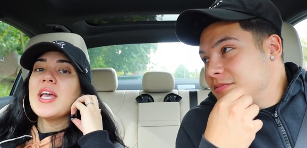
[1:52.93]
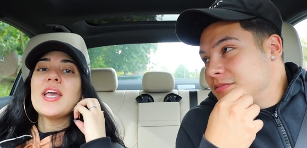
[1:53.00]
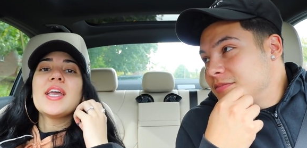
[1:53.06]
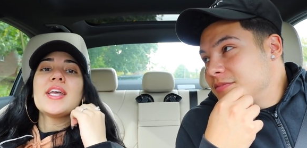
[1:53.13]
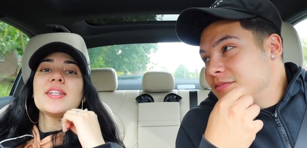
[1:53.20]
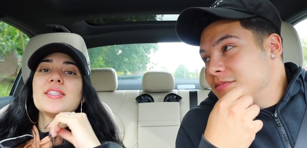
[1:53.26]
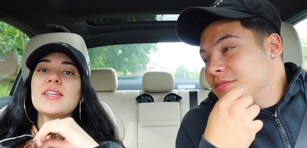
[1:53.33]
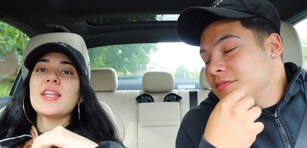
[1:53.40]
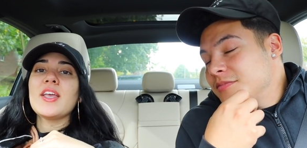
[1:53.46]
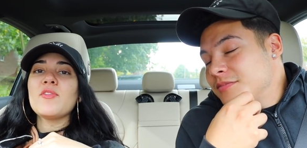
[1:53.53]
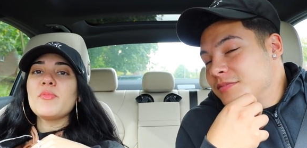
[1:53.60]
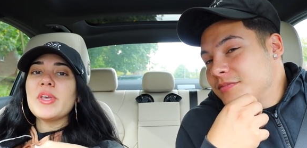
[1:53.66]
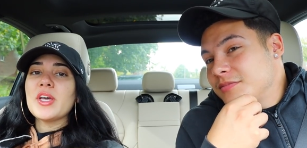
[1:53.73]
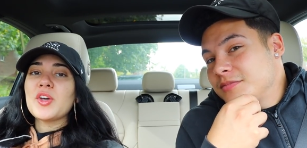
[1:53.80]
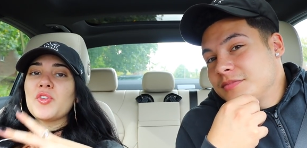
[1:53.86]
Speaker 1: He did give
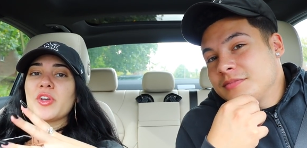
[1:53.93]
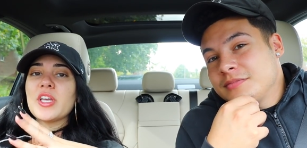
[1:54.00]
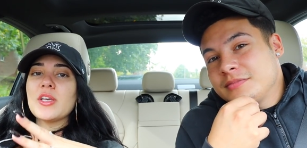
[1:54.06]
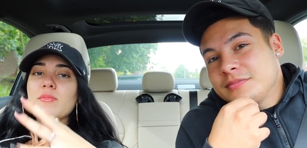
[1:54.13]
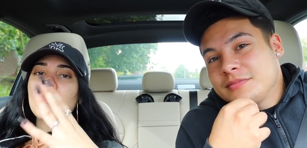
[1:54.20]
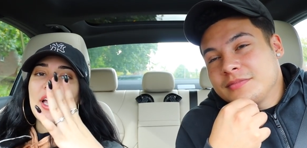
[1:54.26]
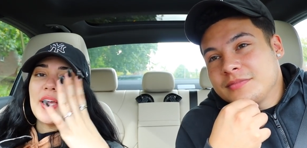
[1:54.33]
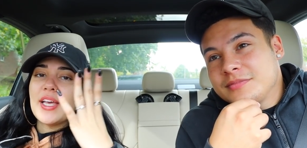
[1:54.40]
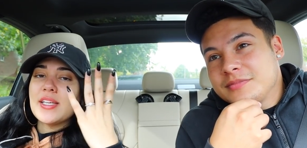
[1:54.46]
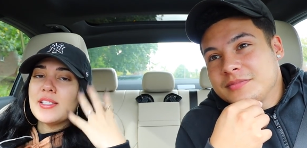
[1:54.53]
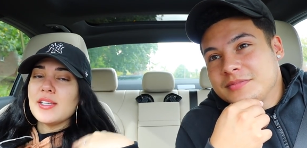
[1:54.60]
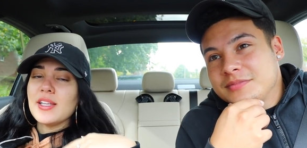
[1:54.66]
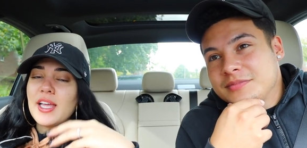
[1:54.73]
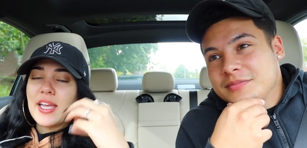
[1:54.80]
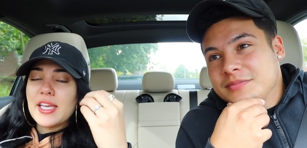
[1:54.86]
me a cream, I guess,
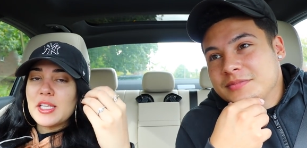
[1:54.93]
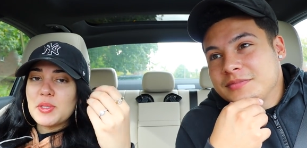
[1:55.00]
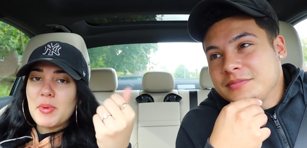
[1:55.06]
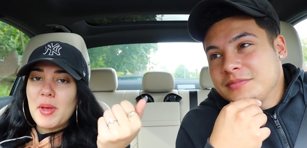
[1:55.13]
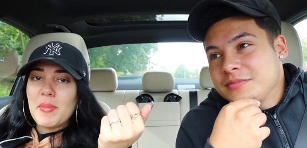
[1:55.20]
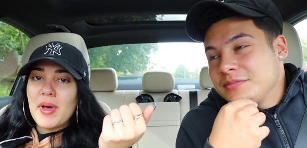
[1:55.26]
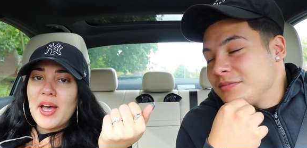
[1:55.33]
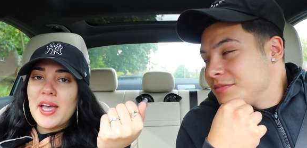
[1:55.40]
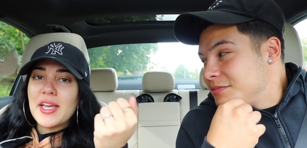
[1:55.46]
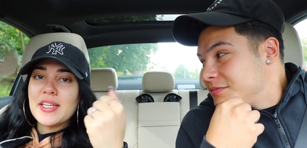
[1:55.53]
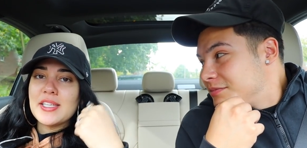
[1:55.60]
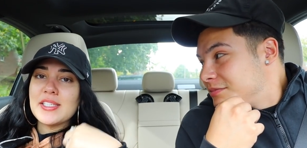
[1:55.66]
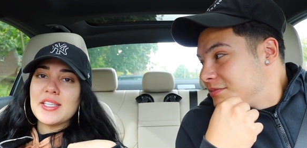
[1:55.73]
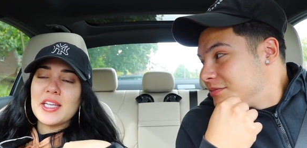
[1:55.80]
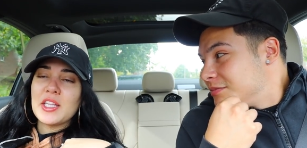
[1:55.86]
to like ease my
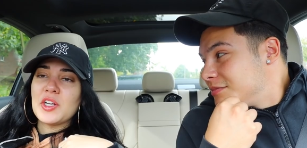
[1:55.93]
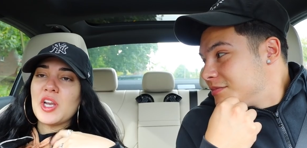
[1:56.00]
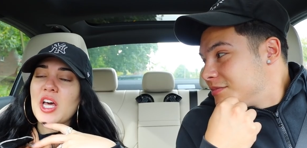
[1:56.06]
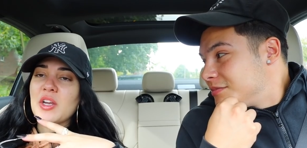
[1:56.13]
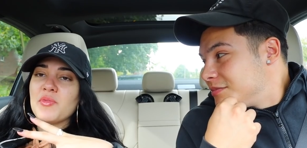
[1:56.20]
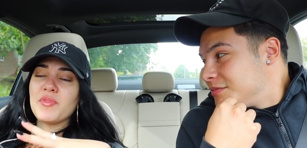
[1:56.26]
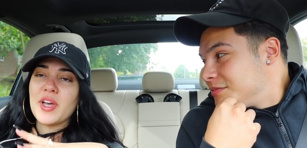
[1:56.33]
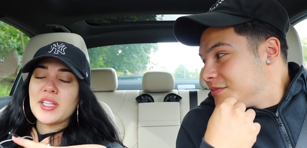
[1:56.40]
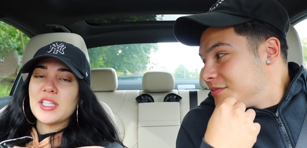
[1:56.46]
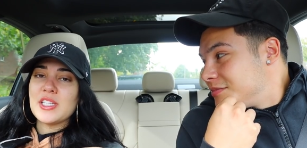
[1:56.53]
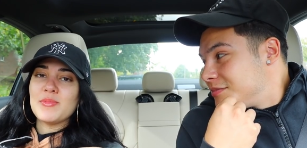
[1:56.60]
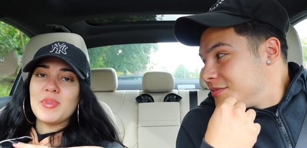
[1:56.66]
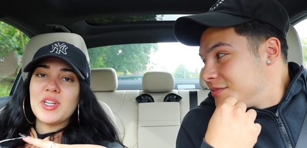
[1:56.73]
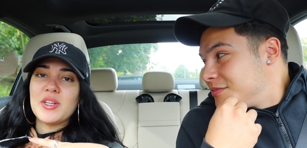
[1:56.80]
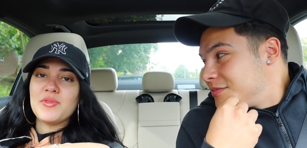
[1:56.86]
mind. He's like, they're not
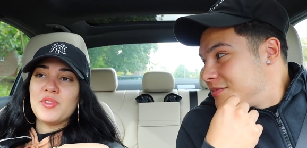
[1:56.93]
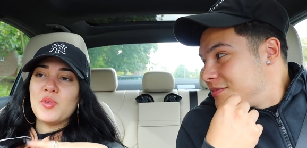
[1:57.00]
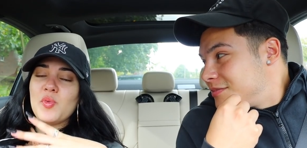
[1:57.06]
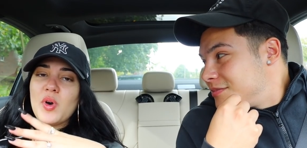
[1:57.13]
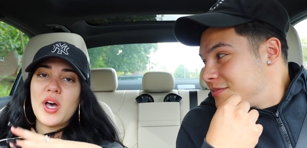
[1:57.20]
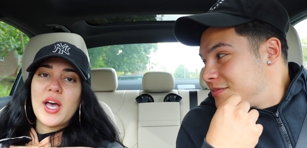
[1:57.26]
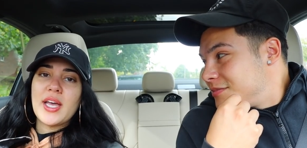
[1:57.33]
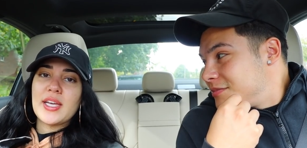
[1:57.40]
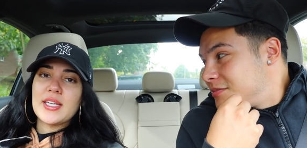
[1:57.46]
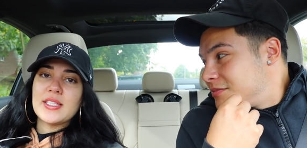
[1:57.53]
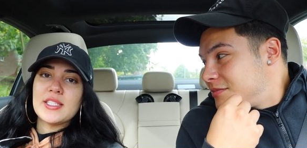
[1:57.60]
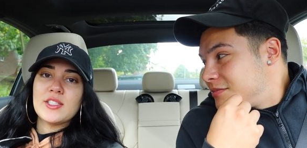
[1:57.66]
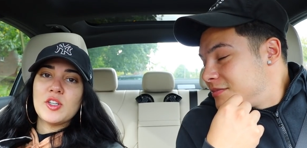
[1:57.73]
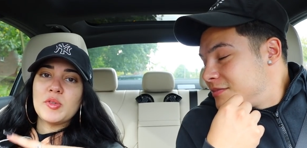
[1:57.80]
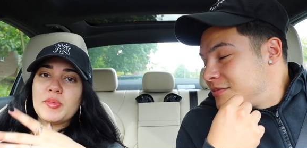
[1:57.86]
infected, but if you want, I can
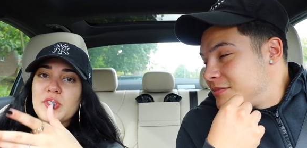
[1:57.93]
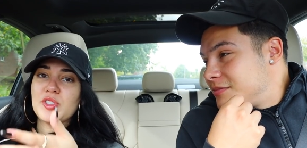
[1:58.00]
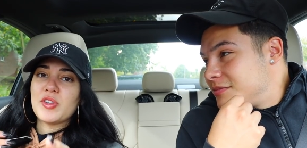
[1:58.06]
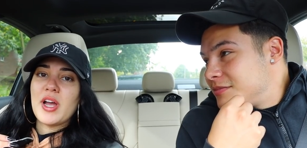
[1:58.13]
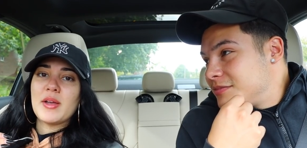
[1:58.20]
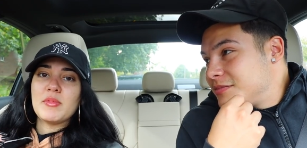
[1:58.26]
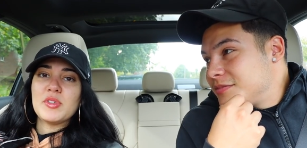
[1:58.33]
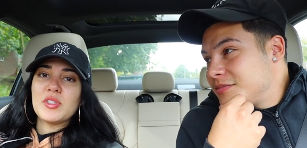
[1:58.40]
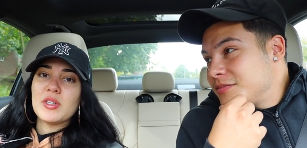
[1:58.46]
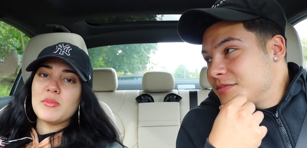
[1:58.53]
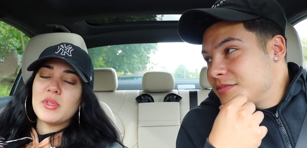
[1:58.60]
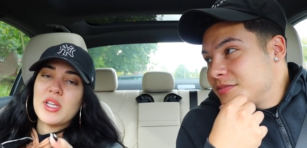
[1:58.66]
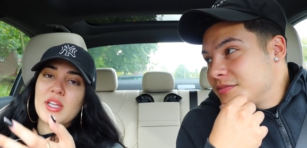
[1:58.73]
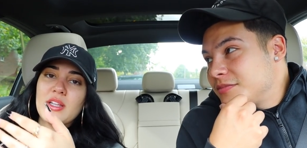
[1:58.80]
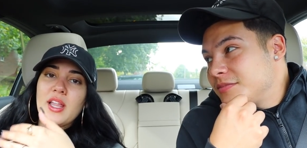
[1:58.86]
still prescribe you
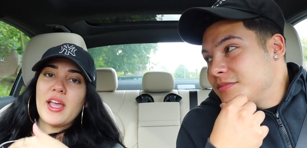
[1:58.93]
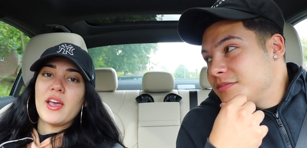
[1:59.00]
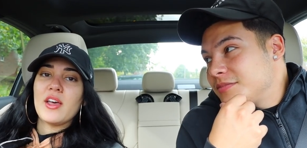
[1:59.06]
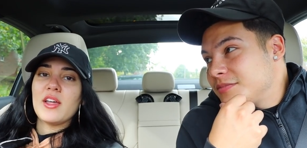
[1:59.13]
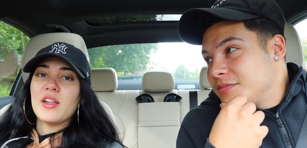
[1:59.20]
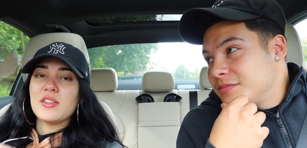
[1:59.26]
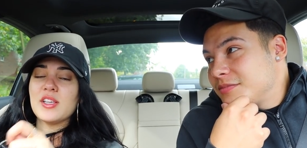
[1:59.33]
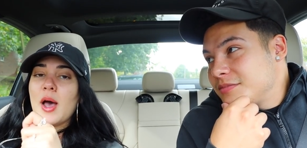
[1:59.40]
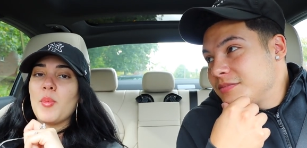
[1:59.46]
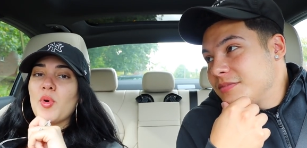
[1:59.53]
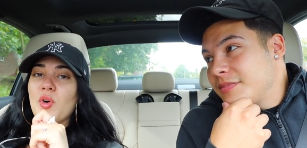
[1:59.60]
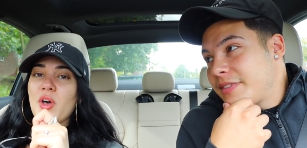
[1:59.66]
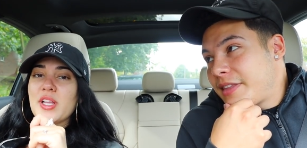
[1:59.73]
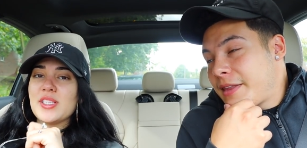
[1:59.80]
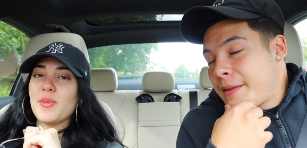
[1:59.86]
something like a
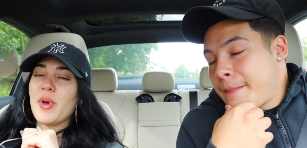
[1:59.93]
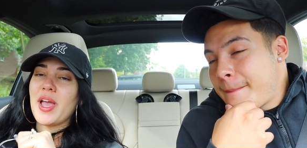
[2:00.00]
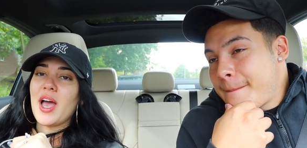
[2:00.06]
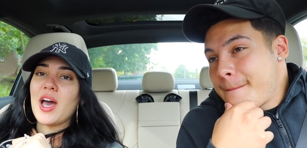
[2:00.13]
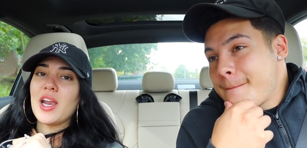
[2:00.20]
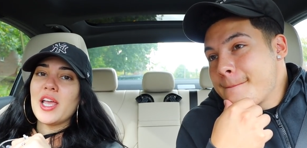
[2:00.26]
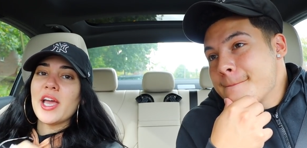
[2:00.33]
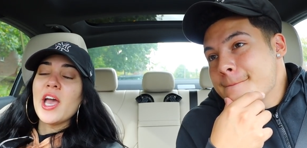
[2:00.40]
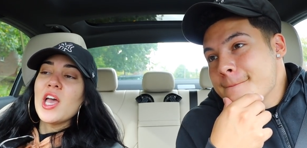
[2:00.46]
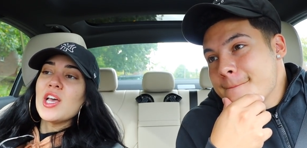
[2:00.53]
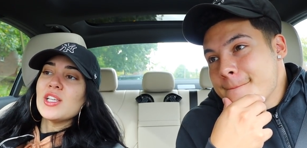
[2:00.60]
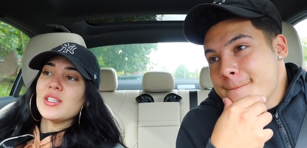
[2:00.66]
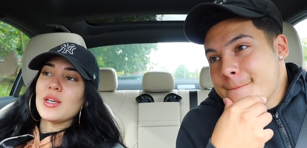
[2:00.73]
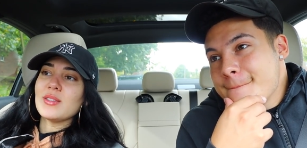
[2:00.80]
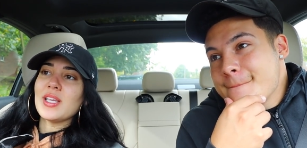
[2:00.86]
topical antibiotic.
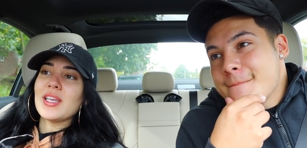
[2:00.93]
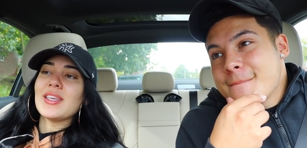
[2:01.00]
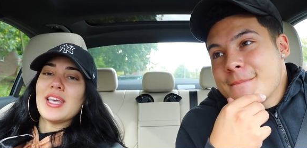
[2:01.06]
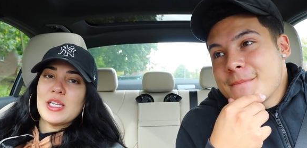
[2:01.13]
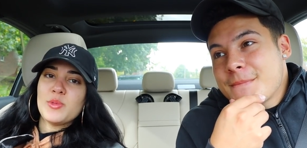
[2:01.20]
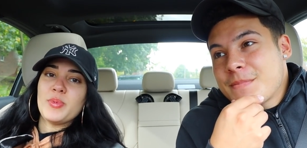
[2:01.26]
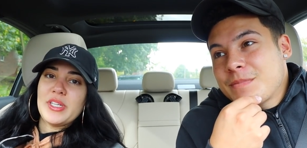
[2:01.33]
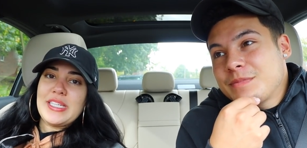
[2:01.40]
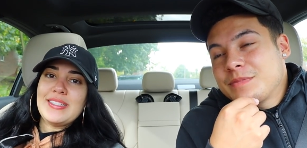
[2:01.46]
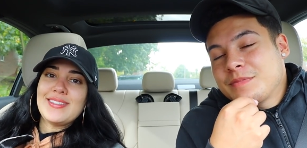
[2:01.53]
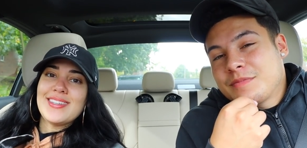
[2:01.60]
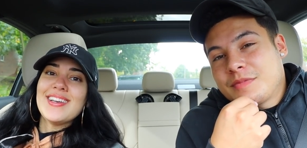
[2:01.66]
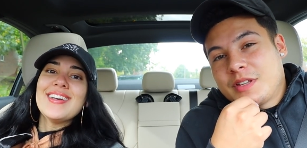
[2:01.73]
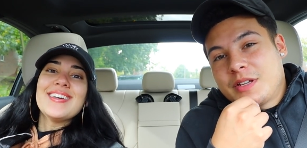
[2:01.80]
So I was like, yes, please.